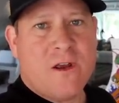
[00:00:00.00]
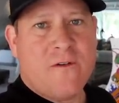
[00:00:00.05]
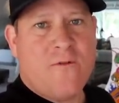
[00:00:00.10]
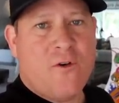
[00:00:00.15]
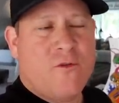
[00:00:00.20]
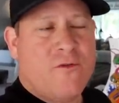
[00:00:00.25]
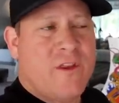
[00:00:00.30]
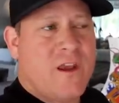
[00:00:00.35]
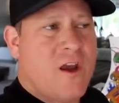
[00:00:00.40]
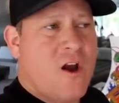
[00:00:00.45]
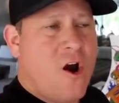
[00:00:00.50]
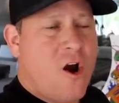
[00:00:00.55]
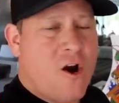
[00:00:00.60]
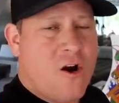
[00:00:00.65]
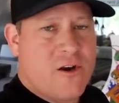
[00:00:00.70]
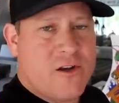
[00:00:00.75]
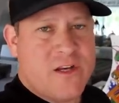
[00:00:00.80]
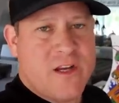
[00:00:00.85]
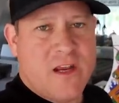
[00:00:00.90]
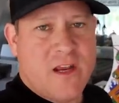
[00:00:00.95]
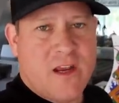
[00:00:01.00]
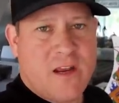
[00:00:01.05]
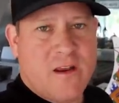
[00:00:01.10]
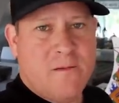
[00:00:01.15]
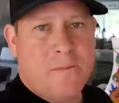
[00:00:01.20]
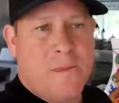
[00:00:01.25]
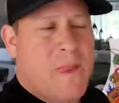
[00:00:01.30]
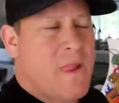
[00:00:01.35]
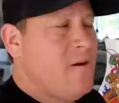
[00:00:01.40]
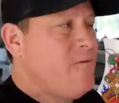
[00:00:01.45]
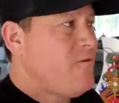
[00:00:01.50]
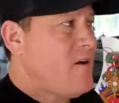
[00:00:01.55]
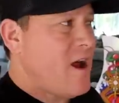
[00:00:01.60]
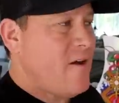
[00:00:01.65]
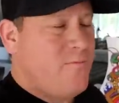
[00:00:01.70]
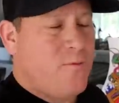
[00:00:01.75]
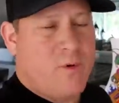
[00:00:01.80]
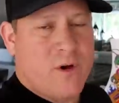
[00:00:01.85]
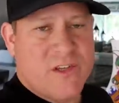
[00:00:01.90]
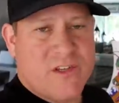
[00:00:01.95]
I've owned the RT
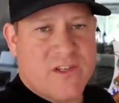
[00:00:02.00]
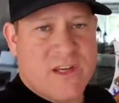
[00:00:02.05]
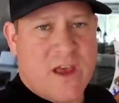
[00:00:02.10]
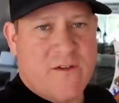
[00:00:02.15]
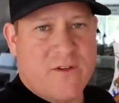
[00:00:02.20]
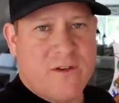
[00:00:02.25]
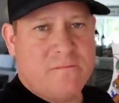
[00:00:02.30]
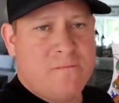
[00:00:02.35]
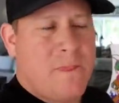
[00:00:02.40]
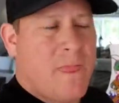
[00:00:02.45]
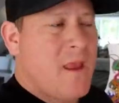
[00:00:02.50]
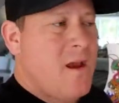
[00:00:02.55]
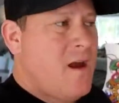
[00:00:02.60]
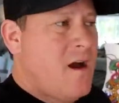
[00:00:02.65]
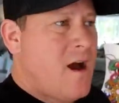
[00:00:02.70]
5.7.